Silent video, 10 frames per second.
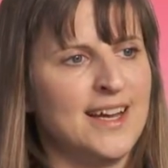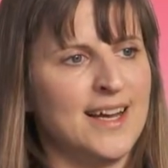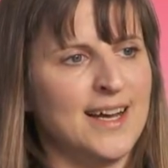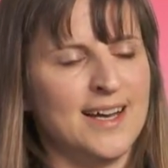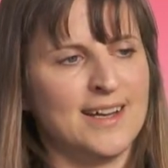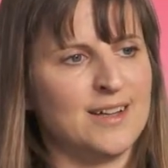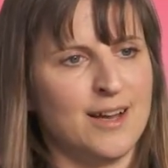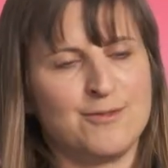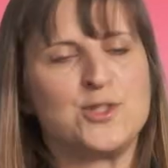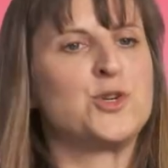uh,
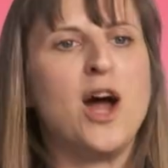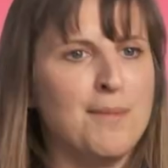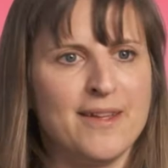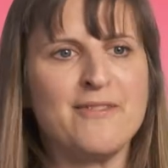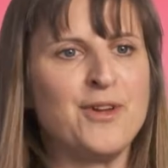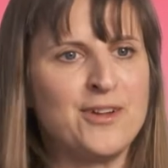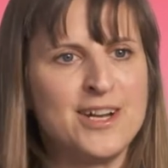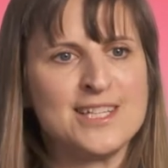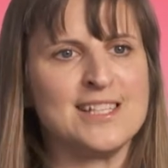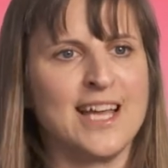of trauma, whether
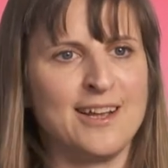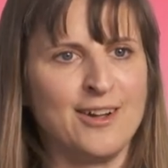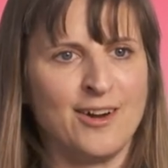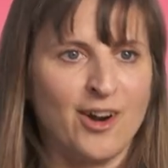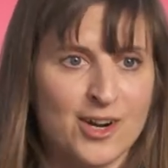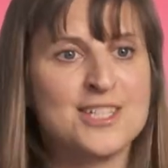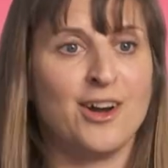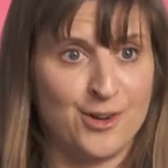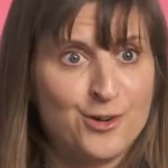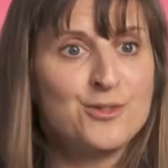it's like our, our,
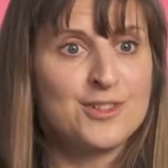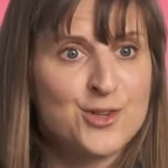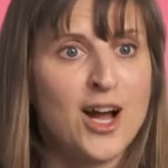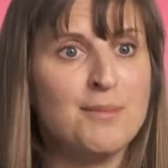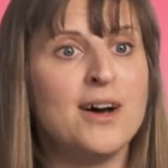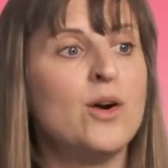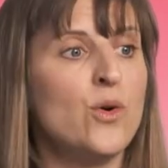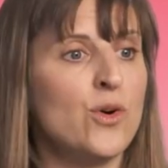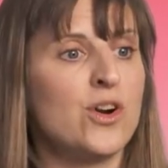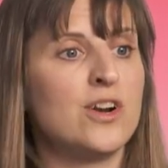our, own trauma
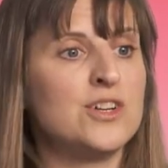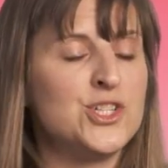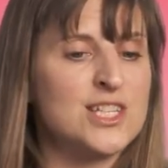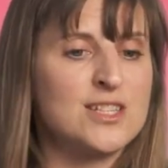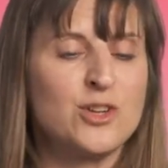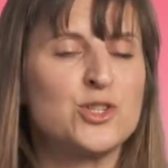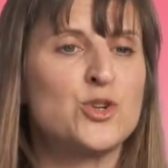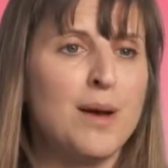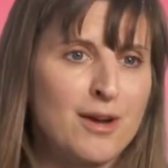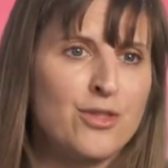or just
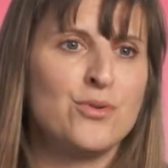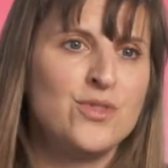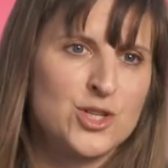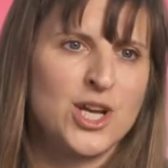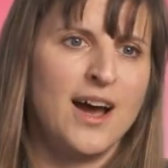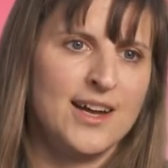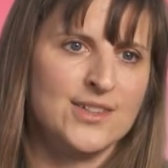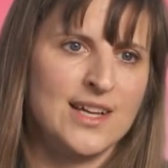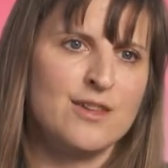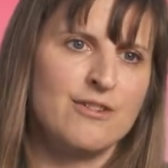trauma through the
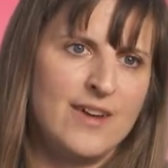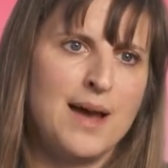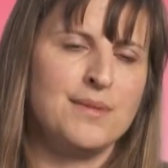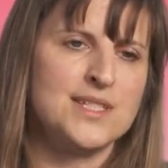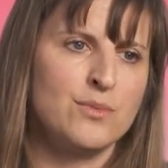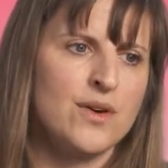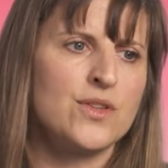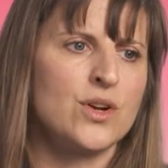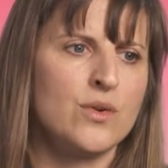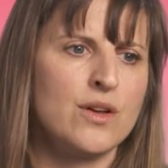child and their families and what
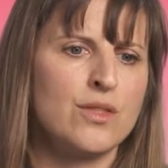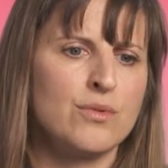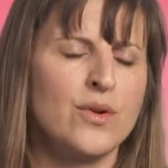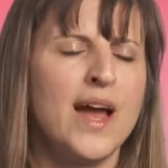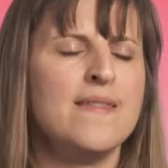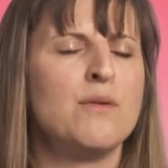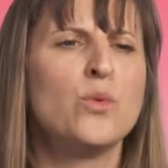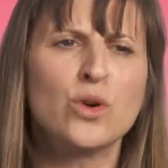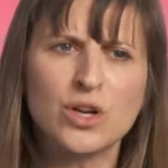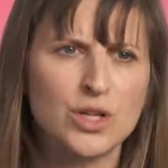they're going through and the
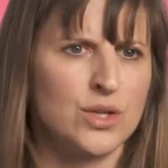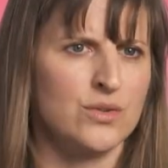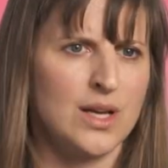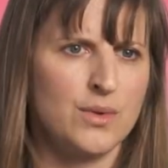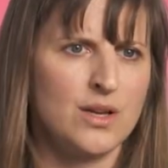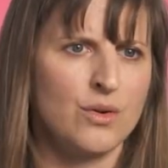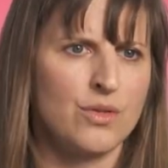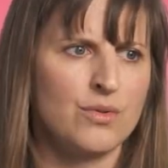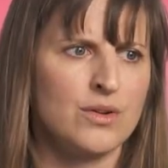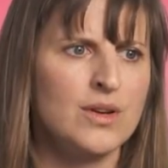workload that we go
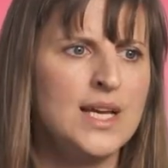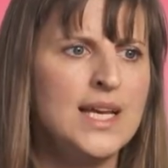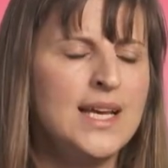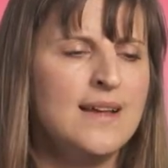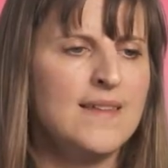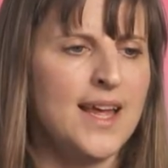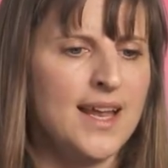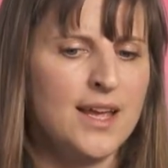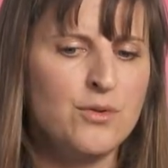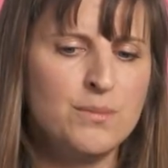through, that
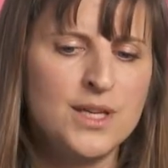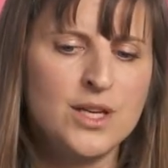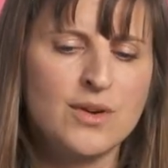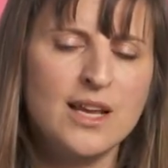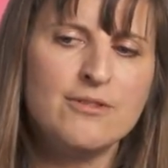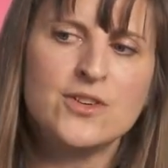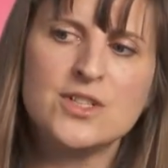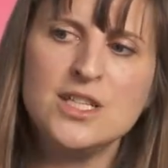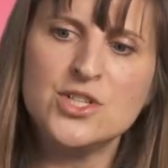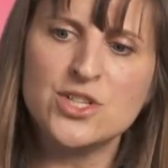it would be great for
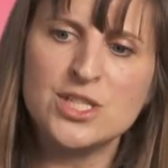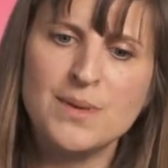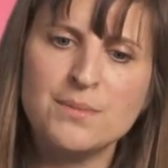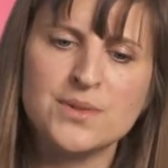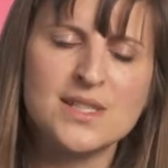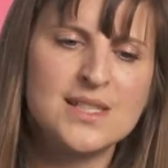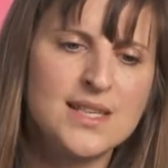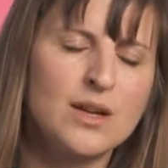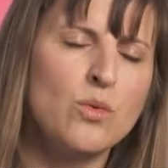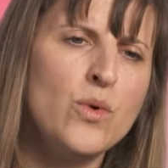teachers to be able to
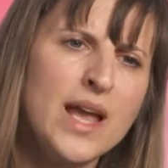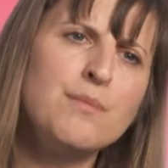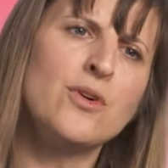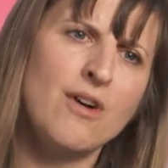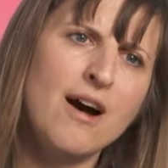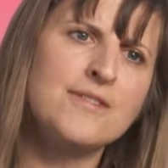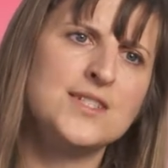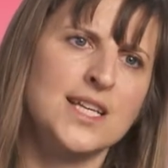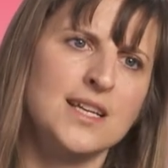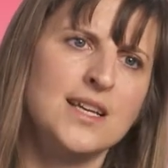sit way more
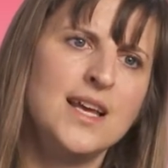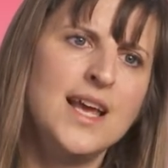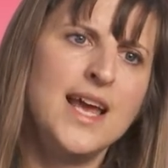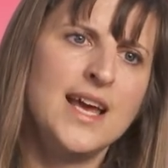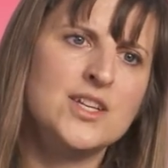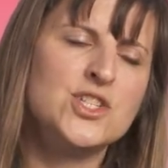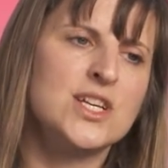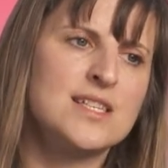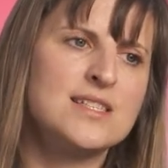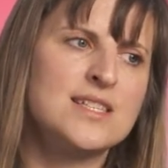often and
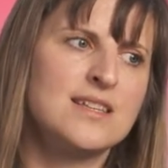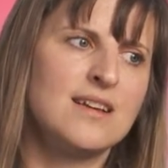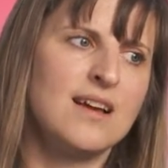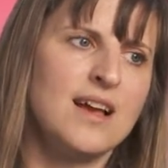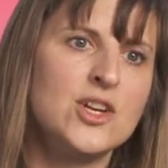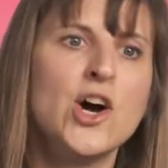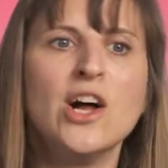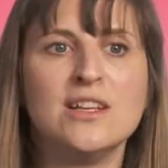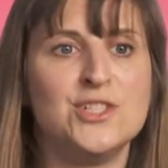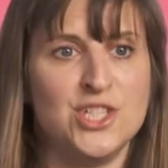just
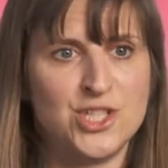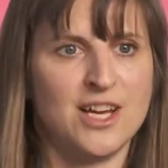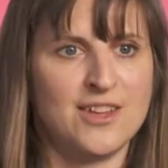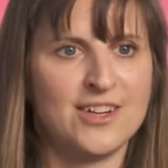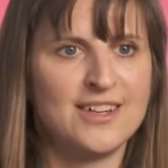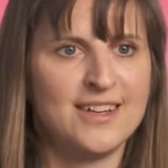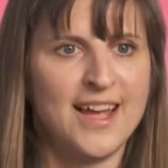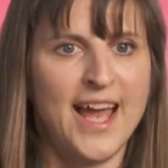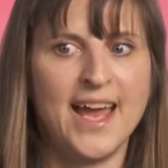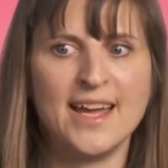acknowledge each other.
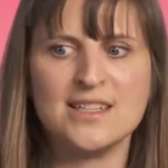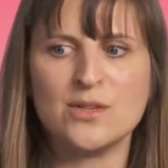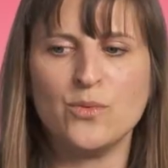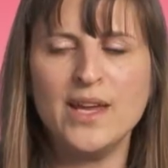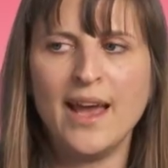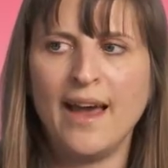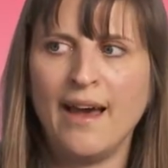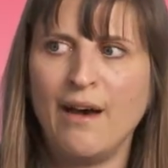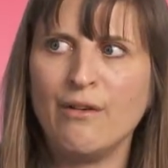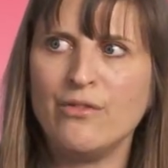And we
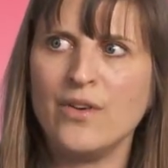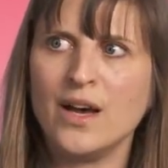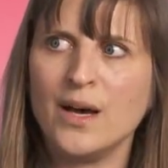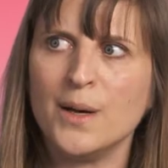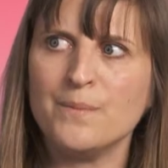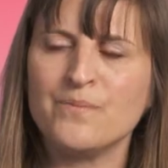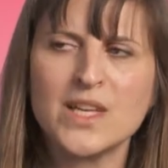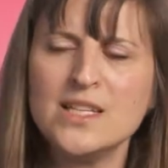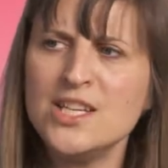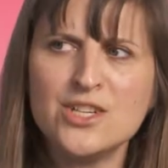have um,
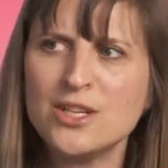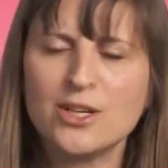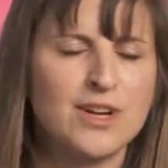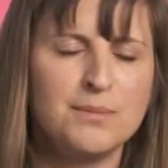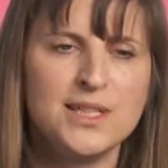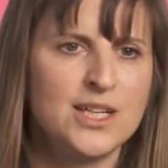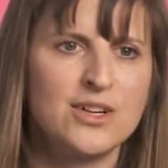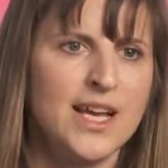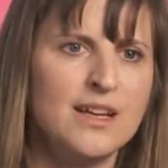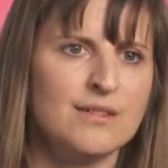teachers are incredibly
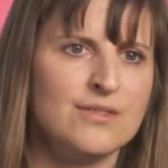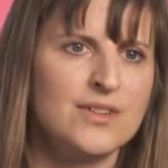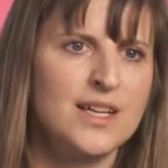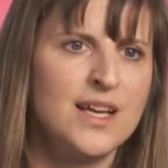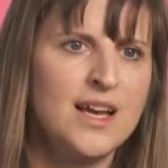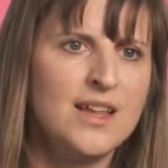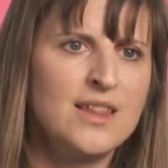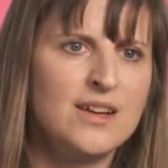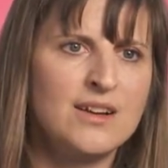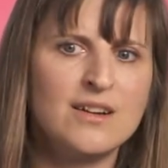creative.
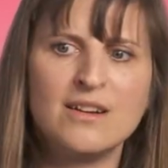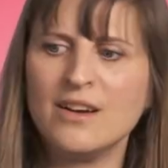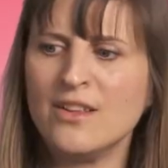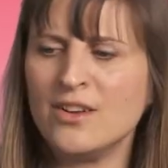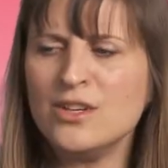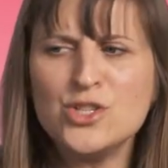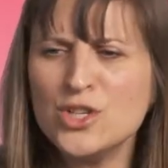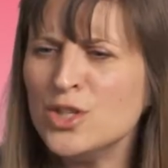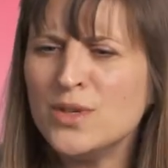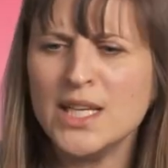Their their
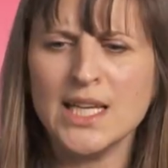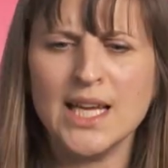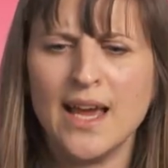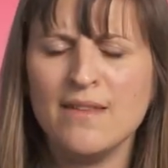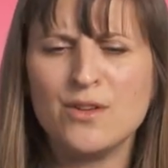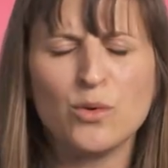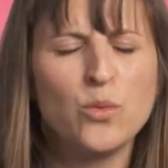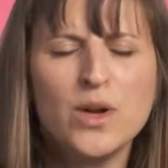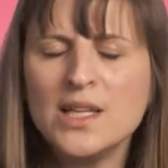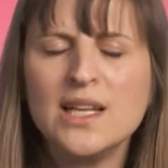ingenuity and their
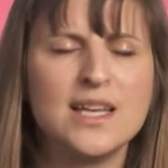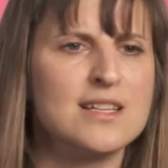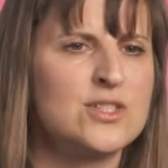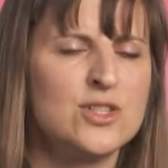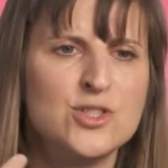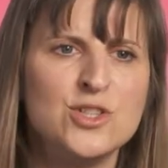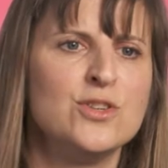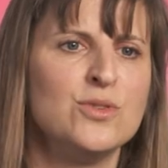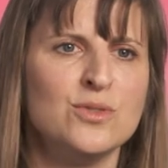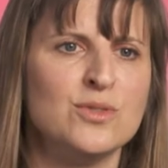willingness to
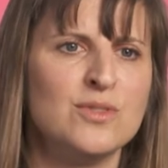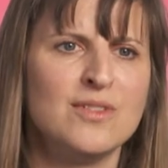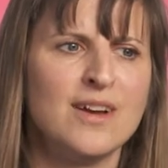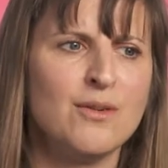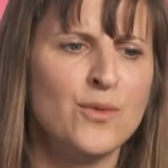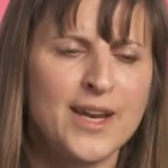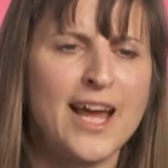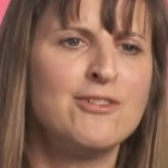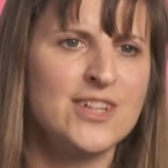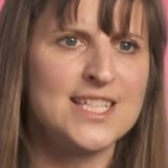do
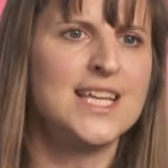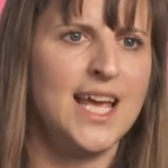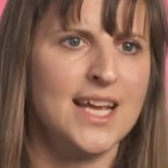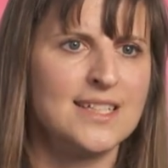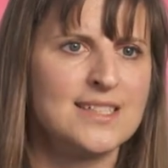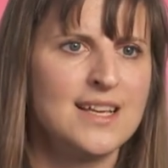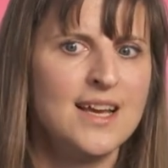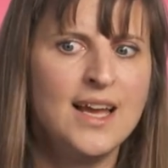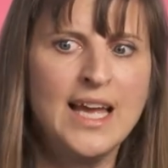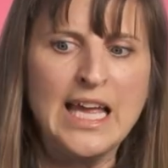whatever it takes.
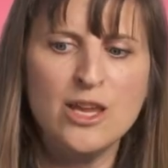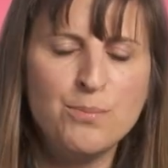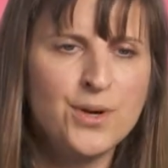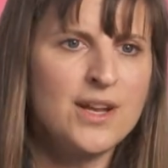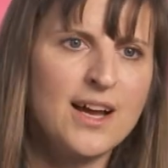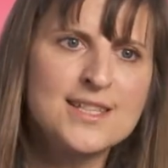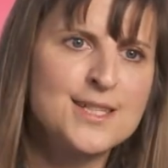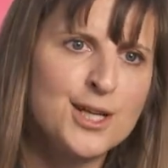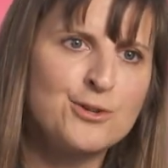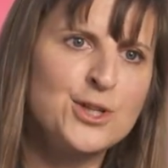You put us
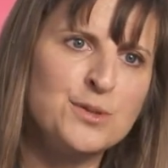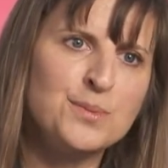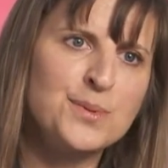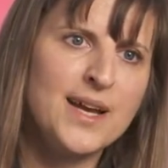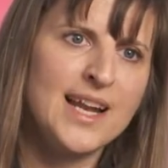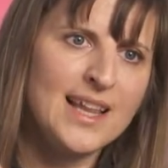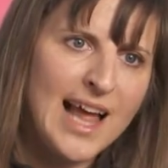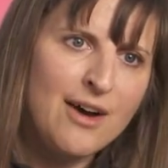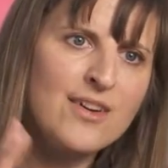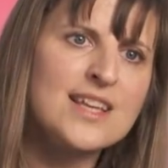in a group and
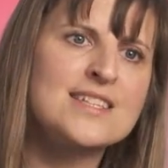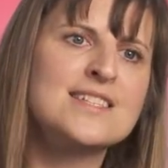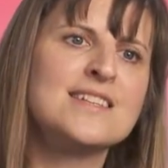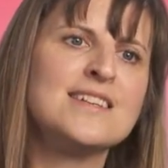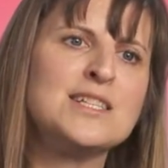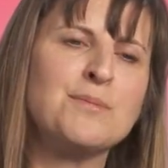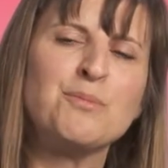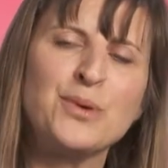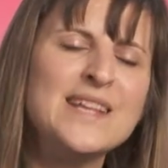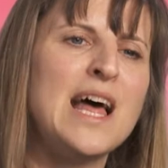allow us to
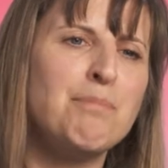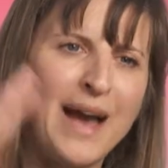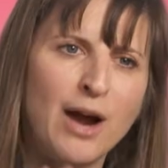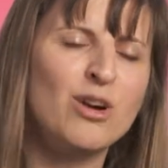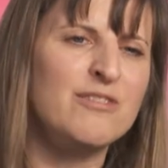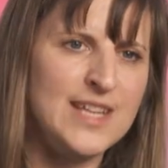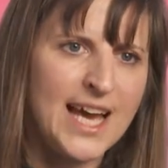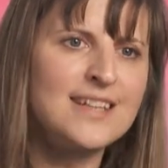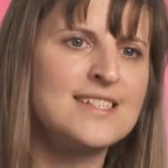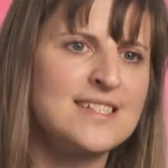bring that power of
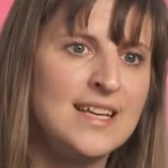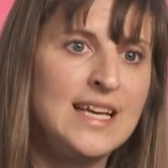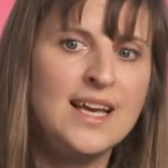yes.